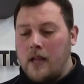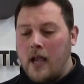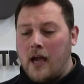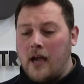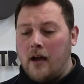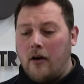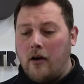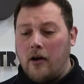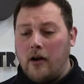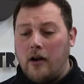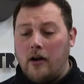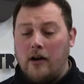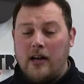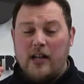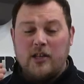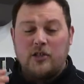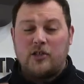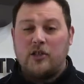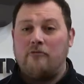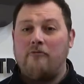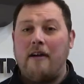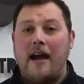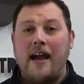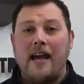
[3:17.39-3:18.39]
I
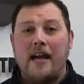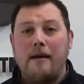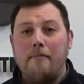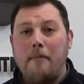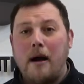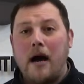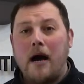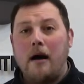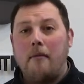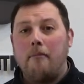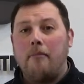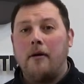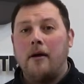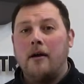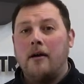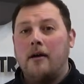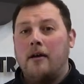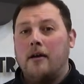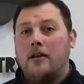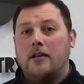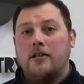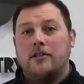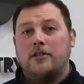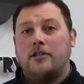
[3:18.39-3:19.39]
literally rang him up,
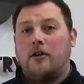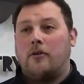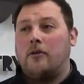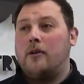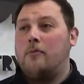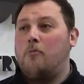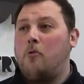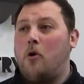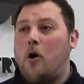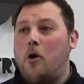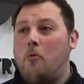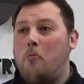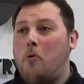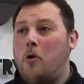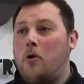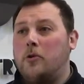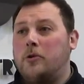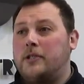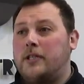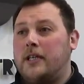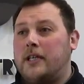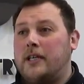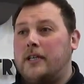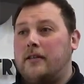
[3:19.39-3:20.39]
told him what I
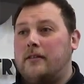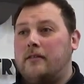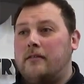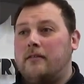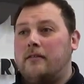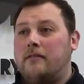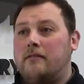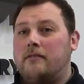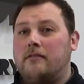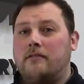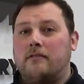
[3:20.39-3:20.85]
wanted.